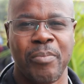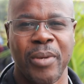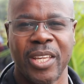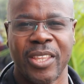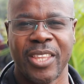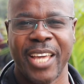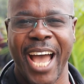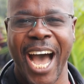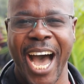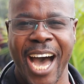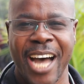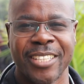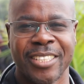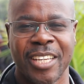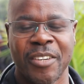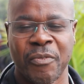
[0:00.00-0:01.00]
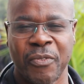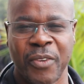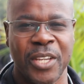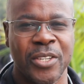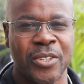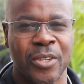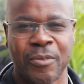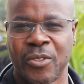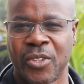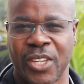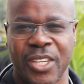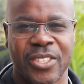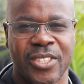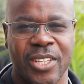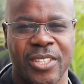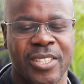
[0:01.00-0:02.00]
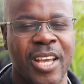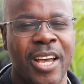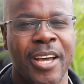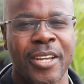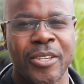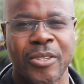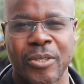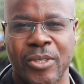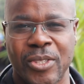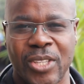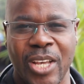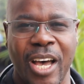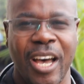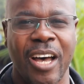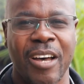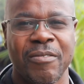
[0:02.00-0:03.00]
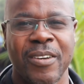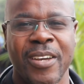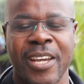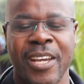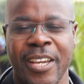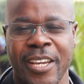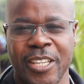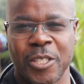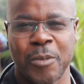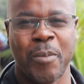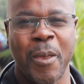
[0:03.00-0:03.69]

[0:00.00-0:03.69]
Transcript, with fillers: be the hands and feet of Jesus to serve his